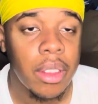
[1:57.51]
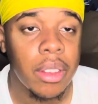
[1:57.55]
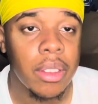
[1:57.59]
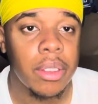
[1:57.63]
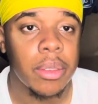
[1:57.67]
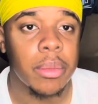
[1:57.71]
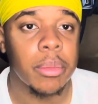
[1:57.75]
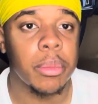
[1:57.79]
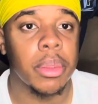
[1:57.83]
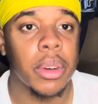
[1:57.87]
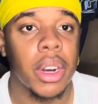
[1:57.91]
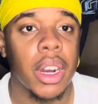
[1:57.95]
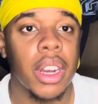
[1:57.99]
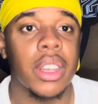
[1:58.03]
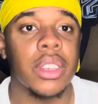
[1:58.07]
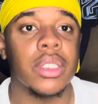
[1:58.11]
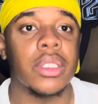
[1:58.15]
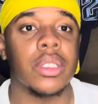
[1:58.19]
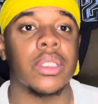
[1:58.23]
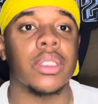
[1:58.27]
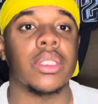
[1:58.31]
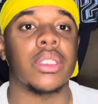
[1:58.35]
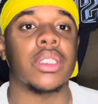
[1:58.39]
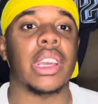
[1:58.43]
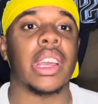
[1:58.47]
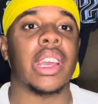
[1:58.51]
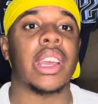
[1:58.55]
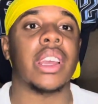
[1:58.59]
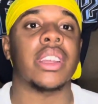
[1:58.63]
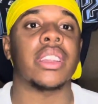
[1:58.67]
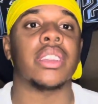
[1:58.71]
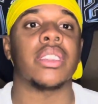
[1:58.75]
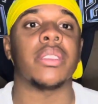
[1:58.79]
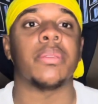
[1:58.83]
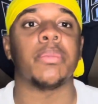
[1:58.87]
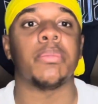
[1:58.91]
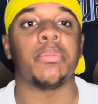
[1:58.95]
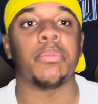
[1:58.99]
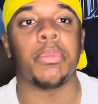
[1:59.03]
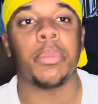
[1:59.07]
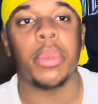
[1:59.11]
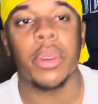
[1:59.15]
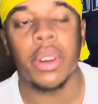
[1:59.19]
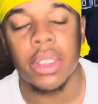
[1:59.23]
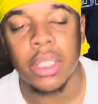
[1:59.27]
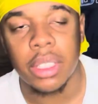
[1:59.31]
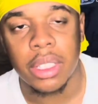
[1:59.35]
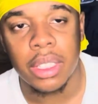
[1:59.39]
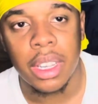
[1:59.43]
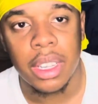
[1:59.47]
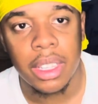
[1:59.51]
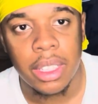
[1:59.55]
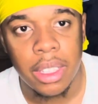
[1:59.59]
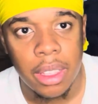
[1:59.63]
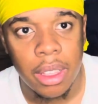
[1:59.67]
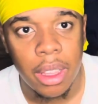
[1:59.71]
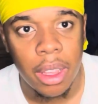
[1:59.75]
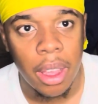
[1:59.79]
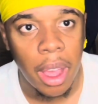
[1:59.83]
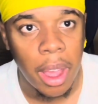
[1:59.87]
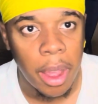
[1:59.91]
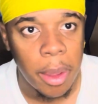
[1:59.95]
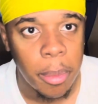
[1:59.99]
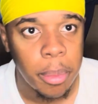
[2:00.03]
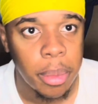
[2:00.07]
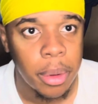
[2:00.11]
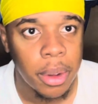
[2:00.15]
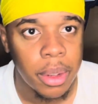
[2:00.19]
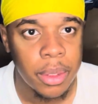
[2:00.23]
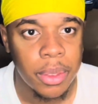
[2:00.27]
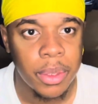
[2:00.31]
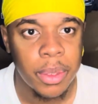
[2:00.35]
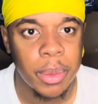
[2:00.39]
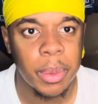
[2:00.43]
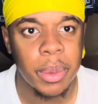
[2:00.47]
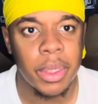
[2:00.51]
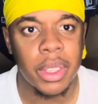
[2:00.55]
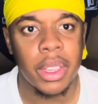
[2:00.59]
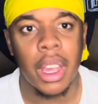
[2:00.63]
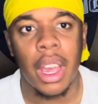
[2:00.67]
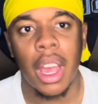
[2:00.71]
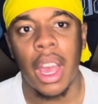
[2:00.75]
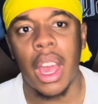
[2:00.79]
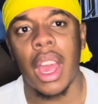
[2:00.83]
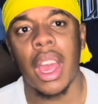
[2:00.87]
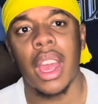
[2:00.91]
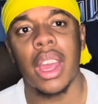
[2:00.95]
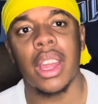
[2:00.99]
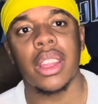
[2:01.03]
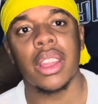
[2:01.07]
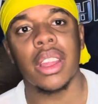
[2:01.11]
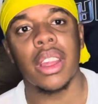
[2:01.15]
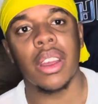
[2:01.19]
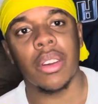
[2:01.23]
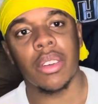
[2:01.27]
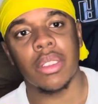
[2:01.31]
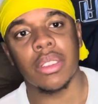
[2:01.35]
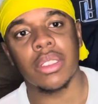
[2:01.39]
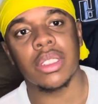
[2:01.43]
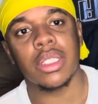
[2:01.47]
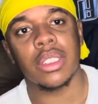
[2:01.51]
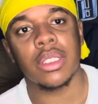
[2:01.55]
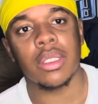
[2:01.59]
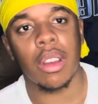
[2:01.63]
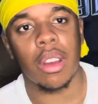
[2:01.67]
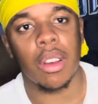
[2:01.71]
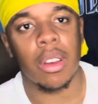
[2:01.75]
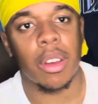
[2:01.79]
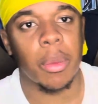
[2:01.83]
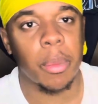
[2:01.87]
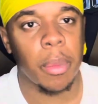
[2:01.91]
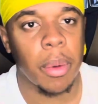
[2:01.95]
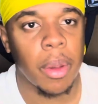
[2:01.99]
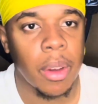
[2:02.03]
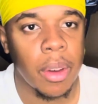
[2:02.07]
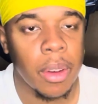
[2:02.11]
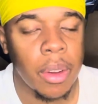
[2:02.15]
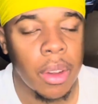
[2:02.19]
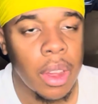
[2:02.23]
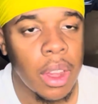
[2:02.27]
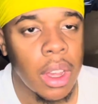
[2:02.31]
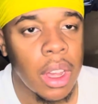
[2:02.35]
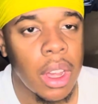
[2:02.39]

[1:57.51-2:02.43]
Blazers and the Bucks get the A+ from me. And now let's talk about